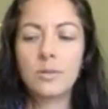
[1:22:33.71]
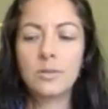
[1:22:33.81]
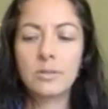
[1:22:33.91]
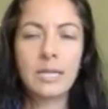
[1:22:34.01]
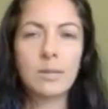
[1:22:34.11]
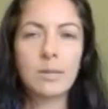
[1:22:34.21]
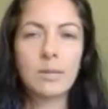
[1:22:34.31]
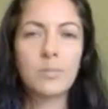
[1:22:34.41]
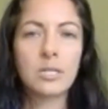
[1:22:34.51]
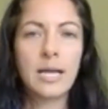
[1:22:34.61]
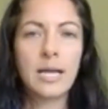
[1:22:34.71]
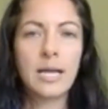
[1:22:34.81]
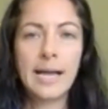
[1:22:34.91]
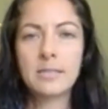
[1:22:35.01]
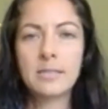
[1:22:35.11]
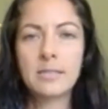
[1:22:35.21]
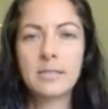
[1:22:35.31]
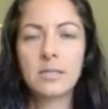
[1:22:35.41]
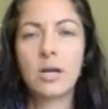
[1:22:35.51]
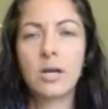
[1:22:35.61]
will get a
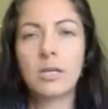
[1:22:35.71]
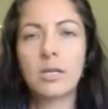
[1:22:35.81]
personalized